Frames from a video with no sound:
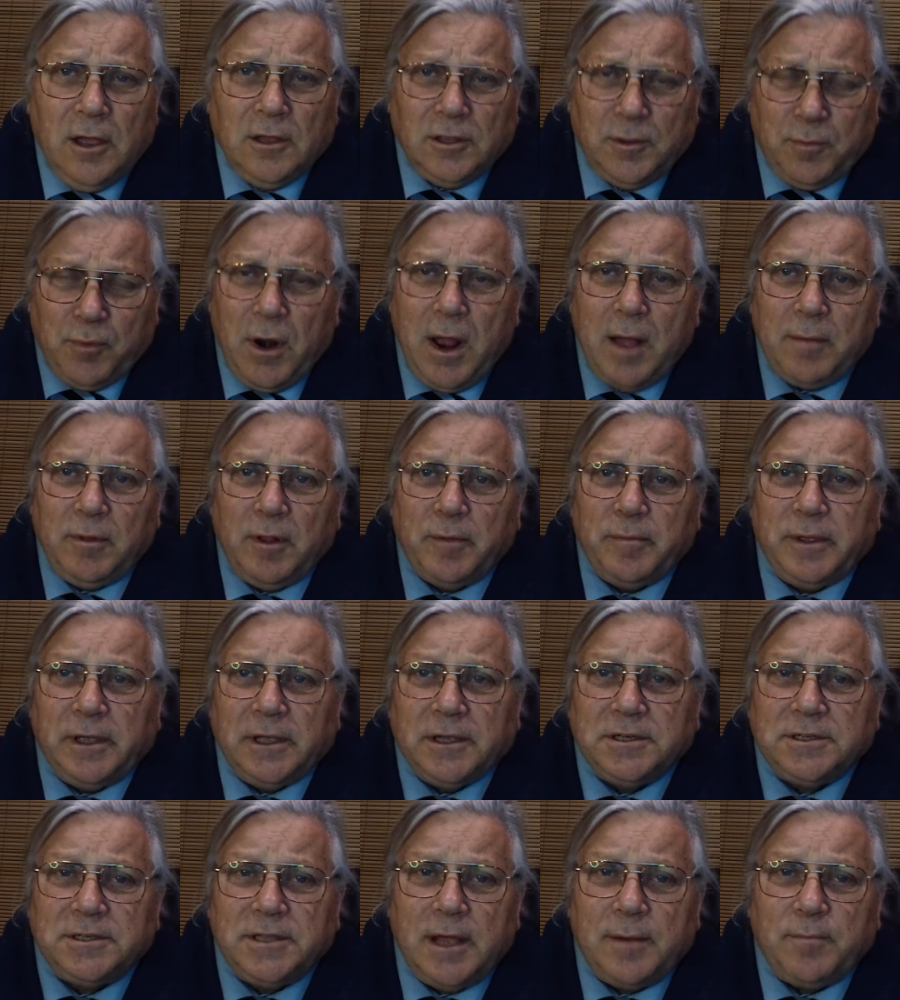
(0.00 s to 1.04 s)
The problem
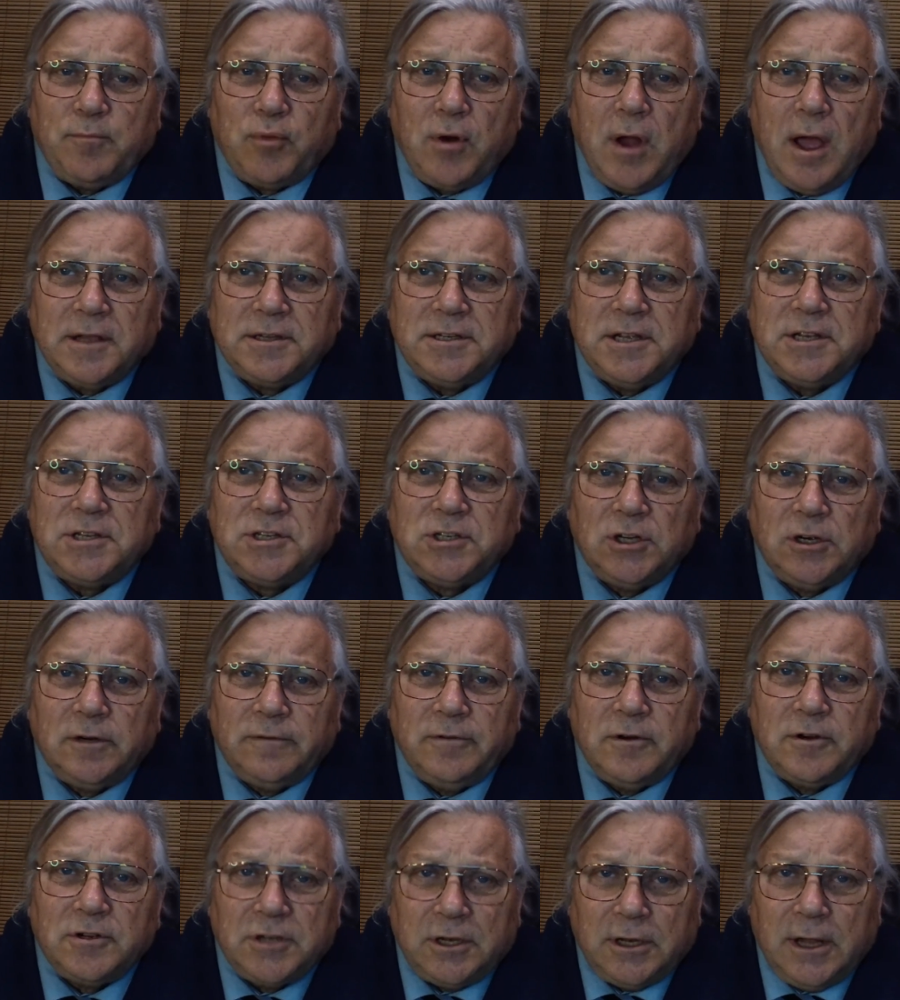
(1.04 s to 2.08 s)
is that process
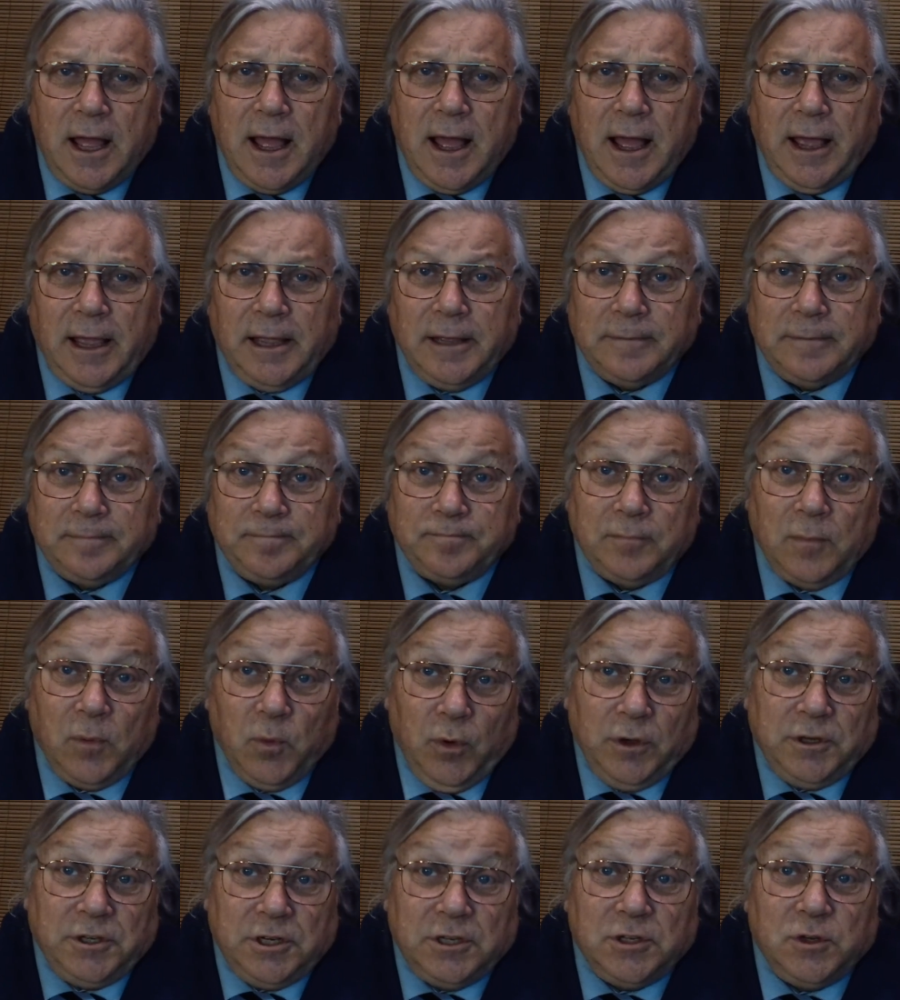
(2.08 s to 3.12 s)
servers lie,
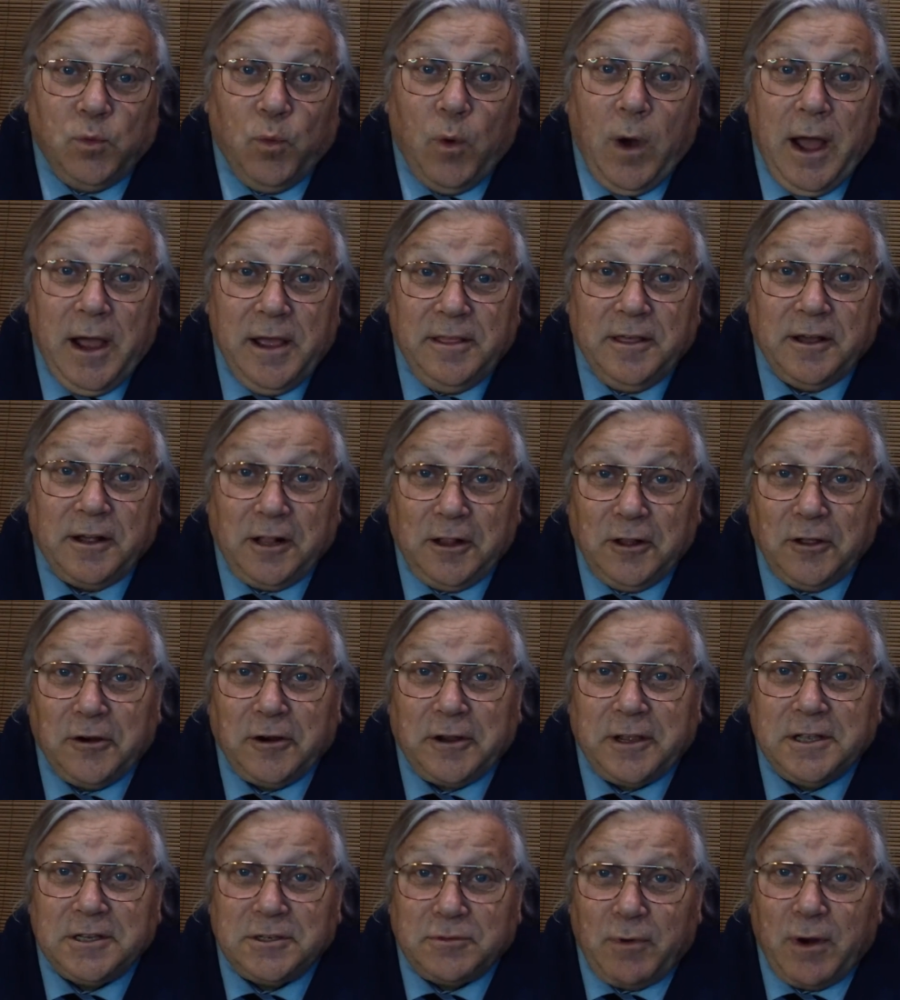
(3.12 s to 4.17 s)
which is why the
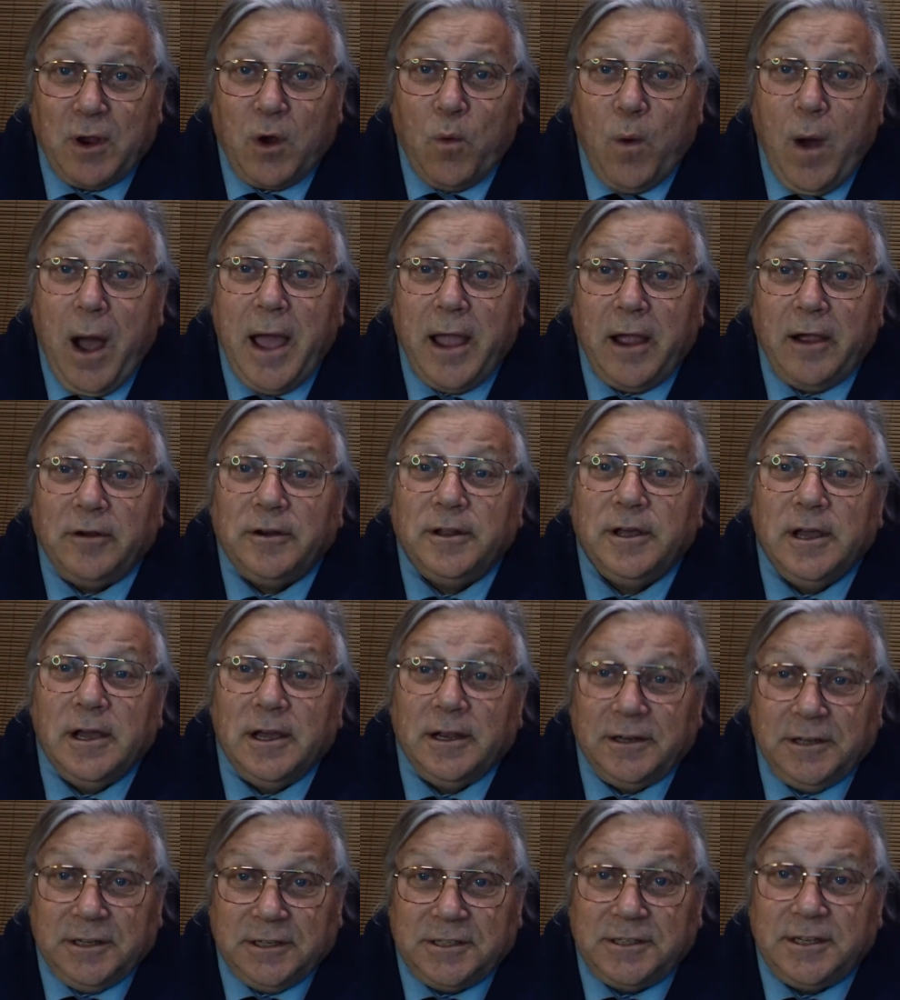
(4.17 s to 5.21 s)
clerk is required
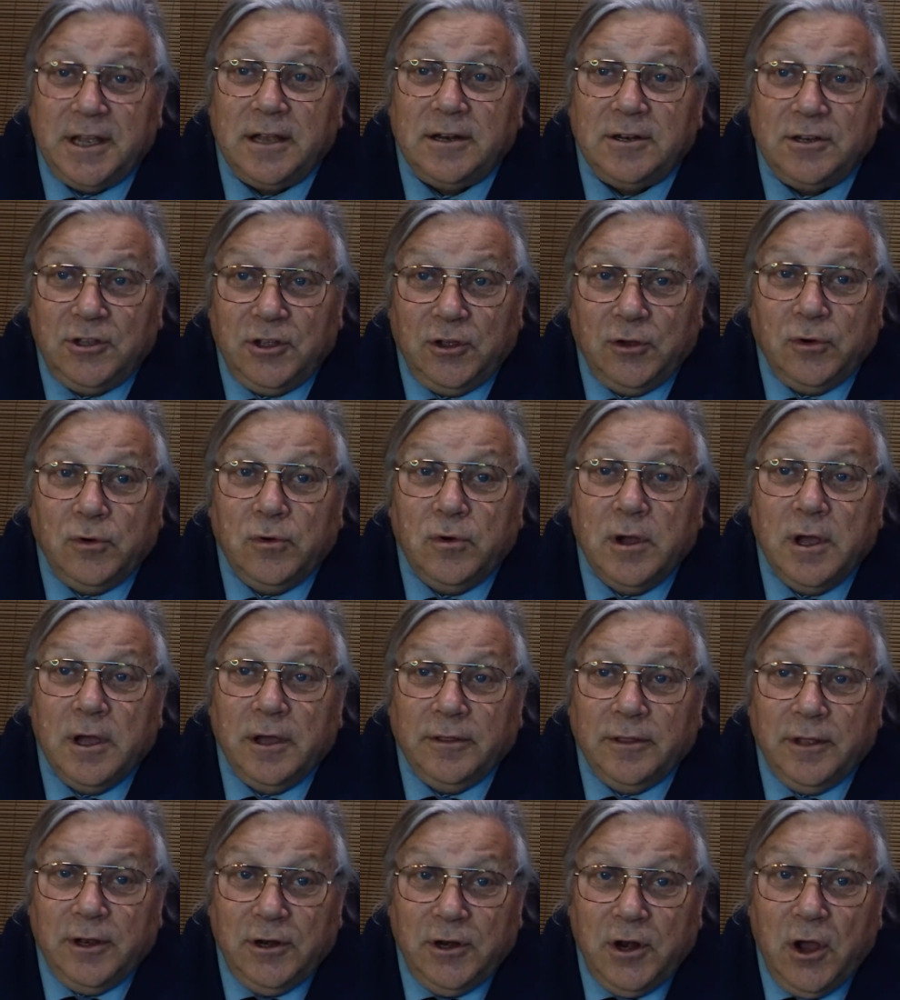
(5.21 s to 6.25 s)
to send you
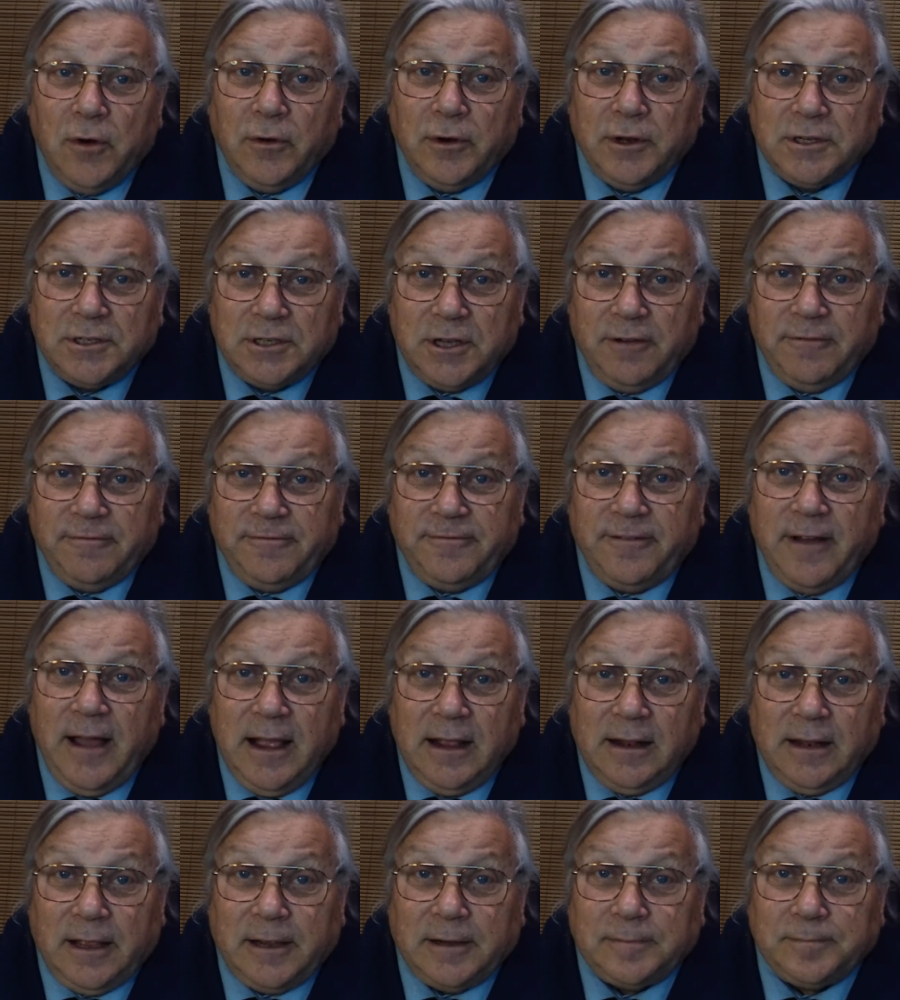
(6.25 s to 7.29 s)
the notice of
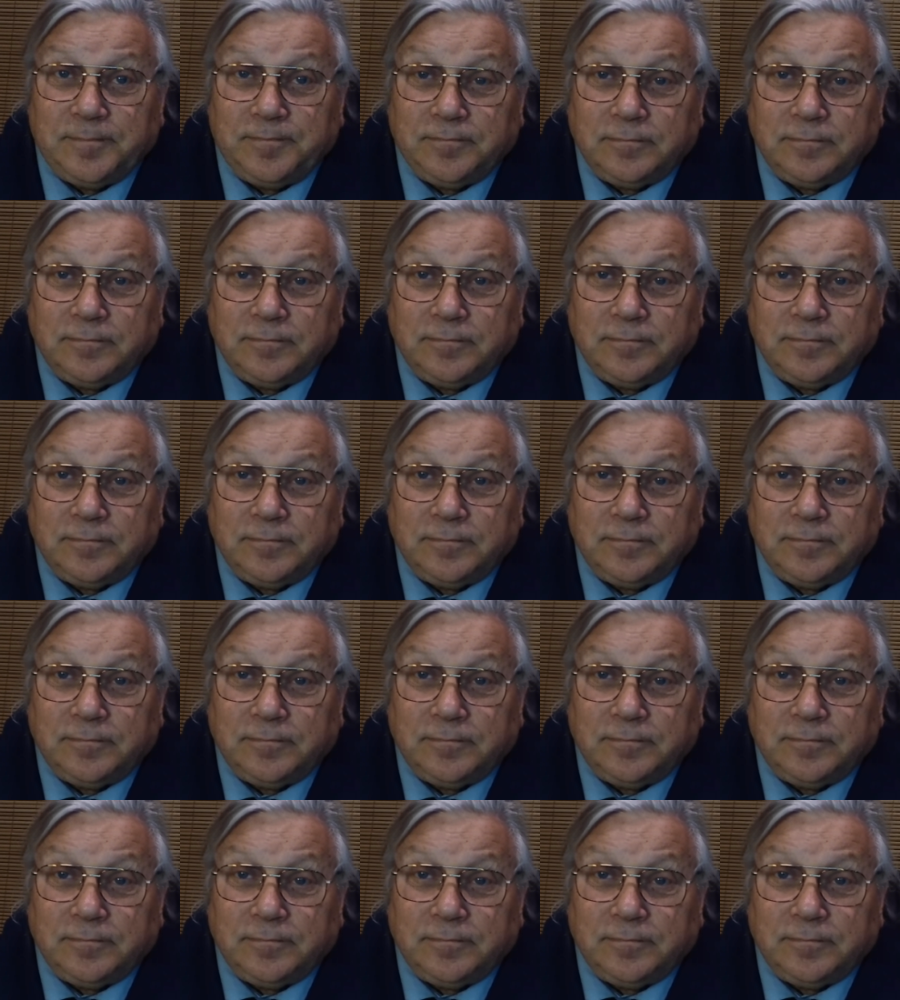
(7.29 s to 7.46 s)
filing.